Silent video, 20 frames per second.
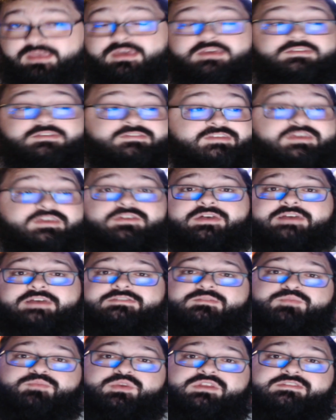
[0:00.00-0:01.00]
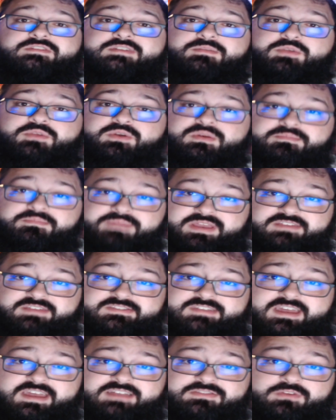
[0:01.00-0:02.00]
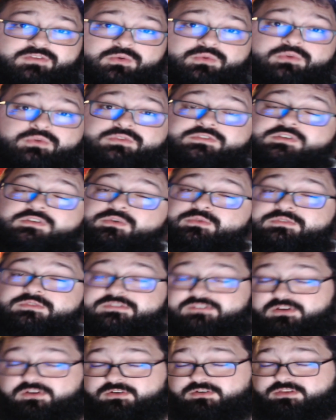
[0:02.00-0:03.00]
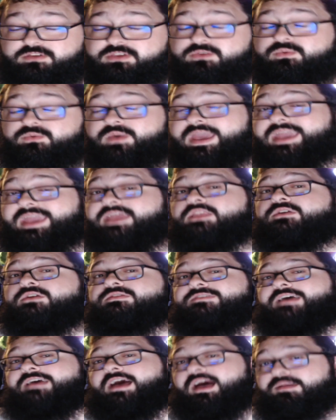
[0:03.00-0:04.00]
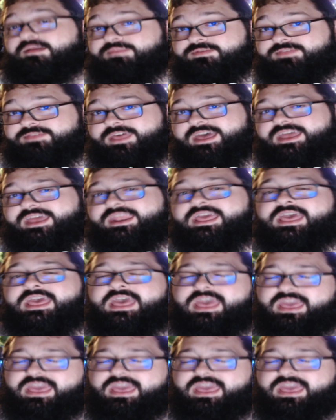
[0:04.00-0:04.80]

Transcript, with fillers: Seel has a pretty similar base stat total to Staryu, and on top of that,